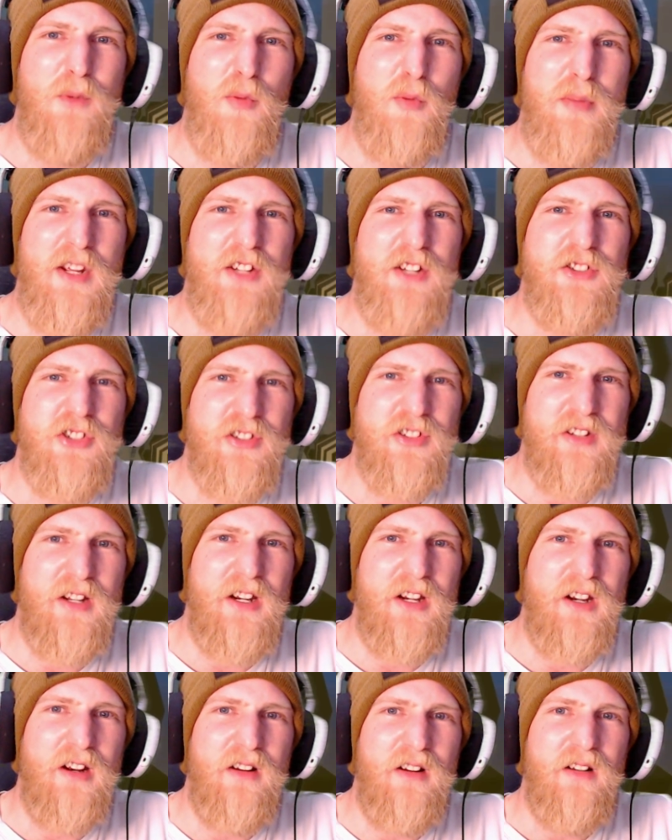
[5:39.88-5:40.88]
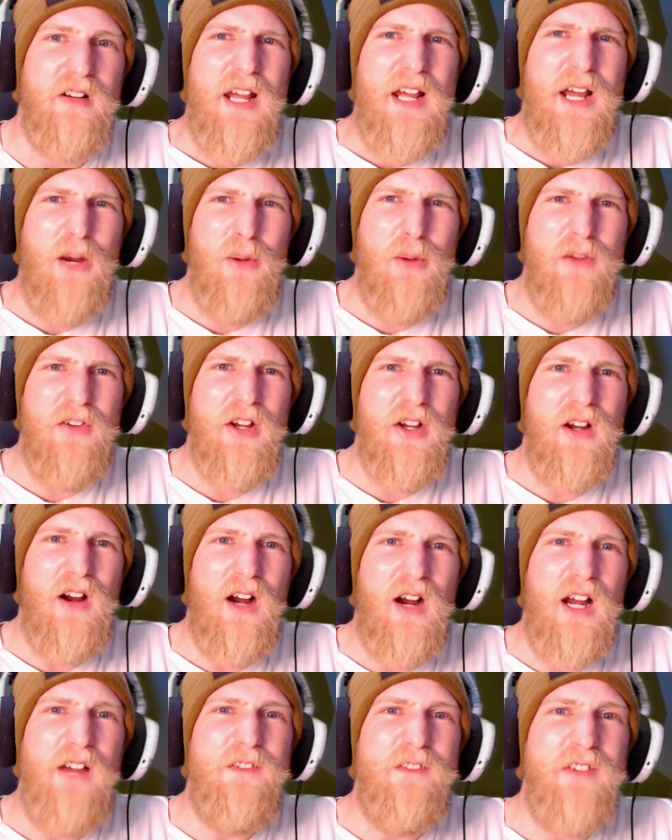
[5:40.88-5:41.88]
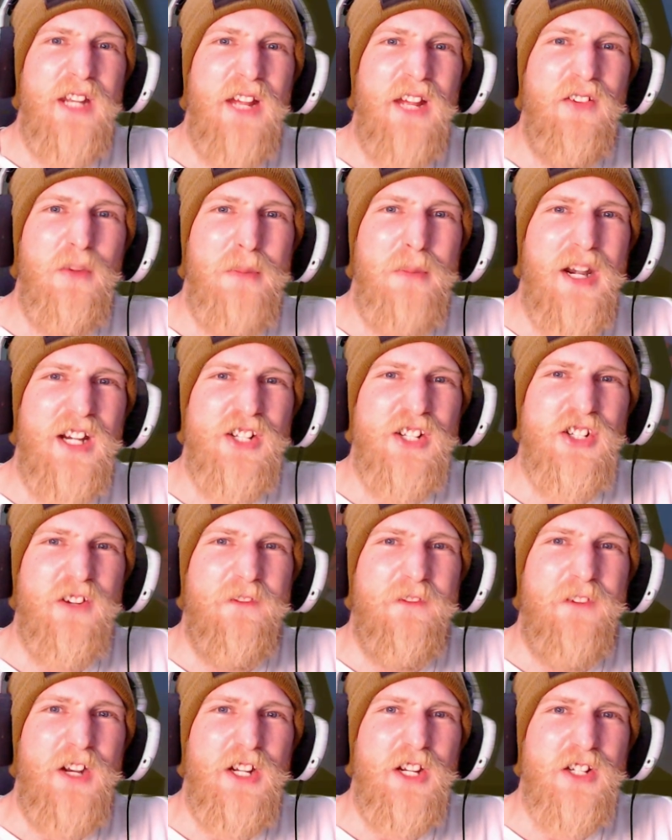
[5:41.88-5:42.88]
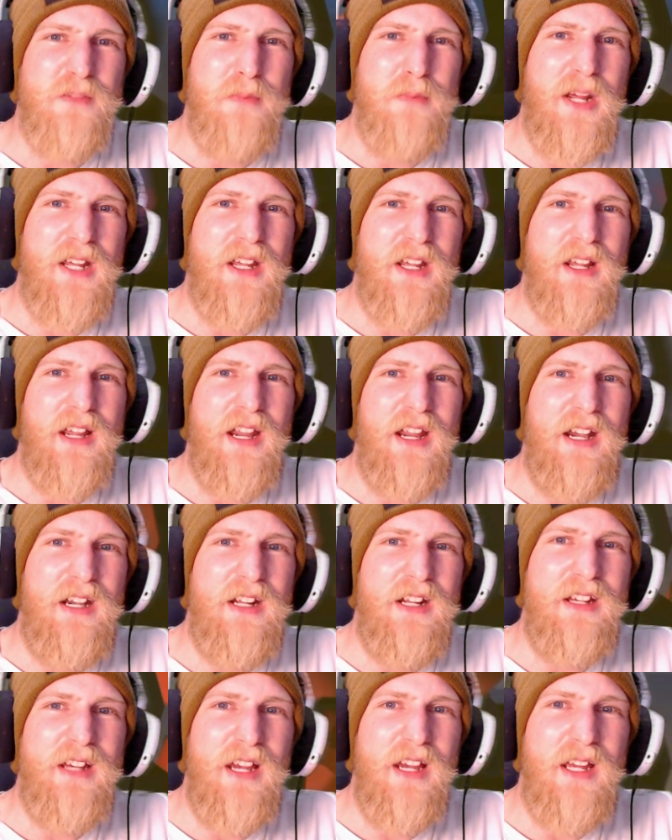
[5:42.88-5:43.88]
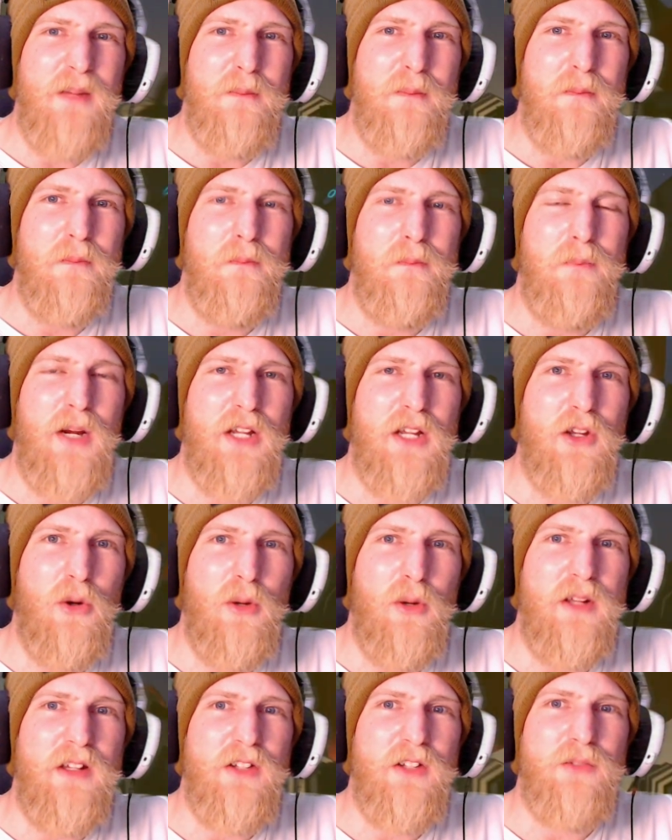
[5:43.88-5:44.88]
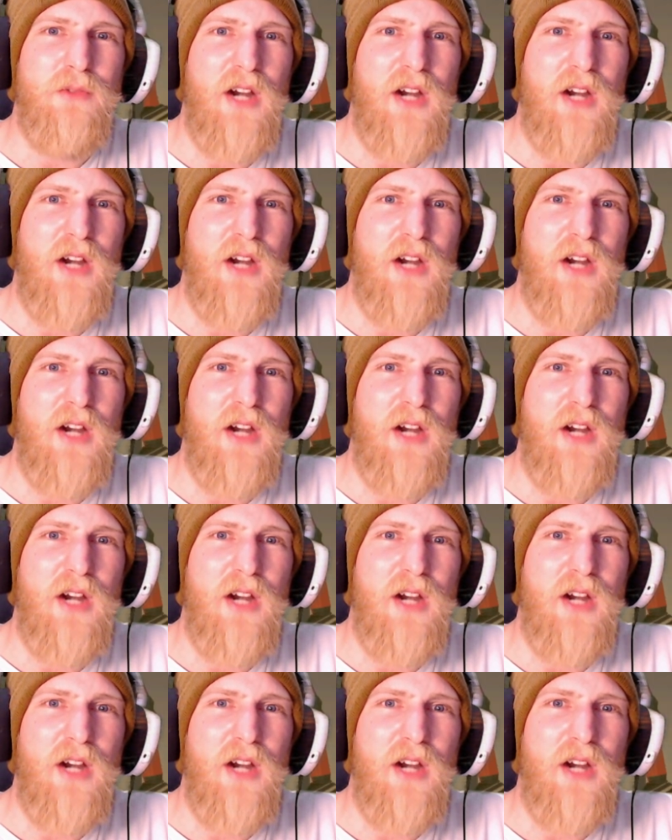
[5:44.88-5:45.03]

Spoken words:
and be interested in it. However, I have never managed to finish making any game by going this